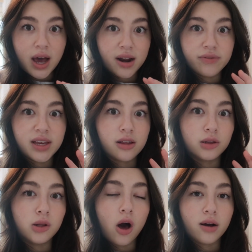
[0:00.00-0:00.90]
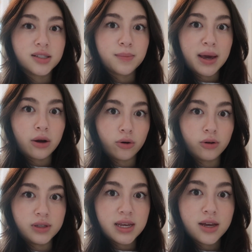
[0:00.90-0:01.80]
it kind of like locks my
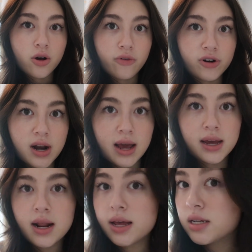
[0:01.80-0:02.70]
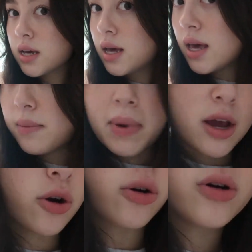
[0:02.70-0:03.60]
curls in overnight and my
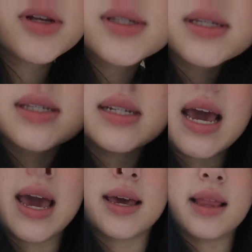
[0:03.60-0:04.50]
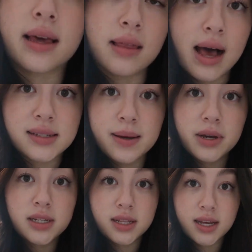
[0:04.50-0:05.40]
curls stay. Like last time
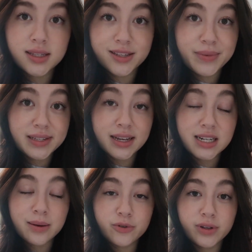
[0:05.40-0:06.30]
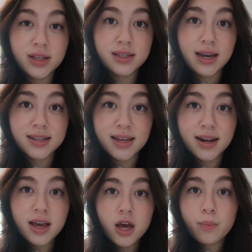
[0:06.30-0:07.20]
I did this, this is my second time doing this like I
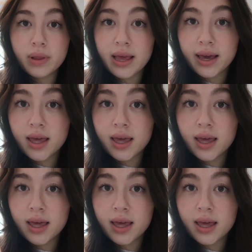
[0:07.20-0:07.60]
said, but like